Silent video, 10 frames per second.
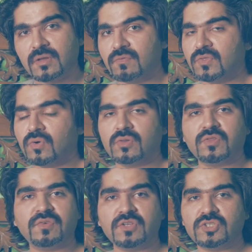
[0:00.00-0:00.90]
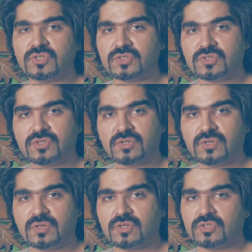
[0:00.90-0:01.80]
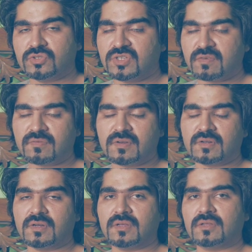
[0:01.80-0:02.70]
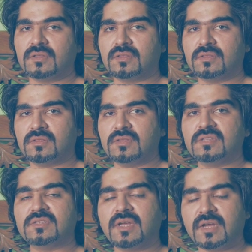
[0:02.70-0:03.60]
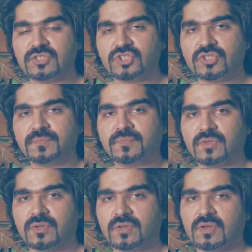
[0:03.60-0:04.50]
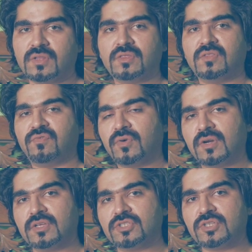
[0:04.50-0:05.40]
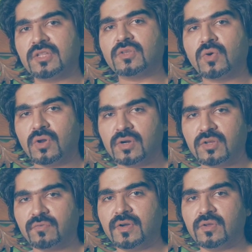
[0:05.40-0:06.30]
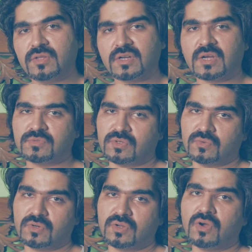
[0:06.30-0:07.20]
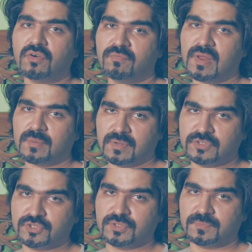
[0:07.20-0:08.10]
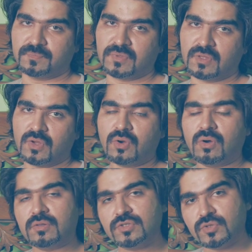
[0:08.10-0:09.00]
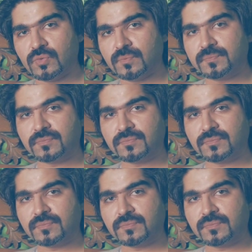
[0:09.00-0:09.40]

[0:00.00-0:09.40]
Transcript: with all the features. So definitely there's an edge in the footage and the quality of video that comes out of Blackmagic. Also,